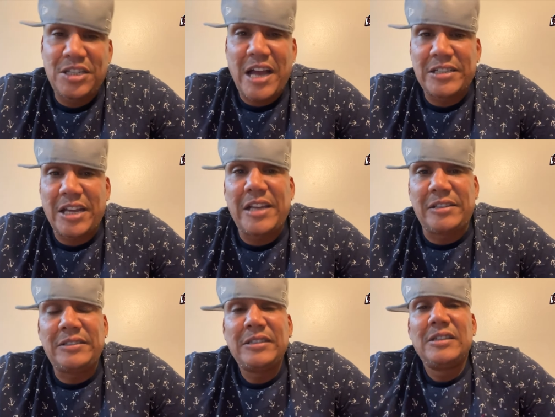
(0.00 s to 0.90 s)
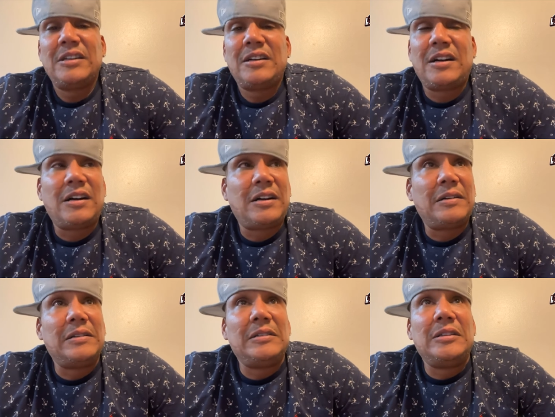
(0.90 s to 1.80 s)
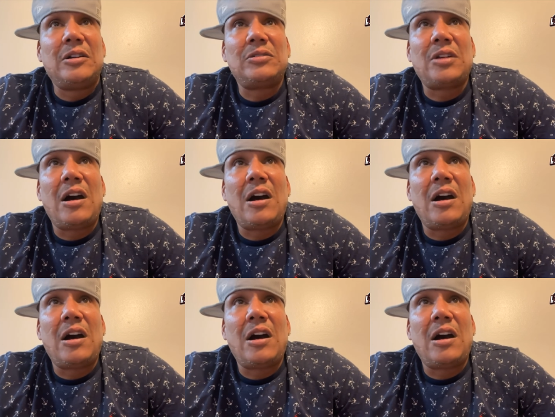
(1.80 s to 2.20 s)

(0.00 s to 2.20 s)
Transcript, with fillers: G I. Jane. Uh, You know,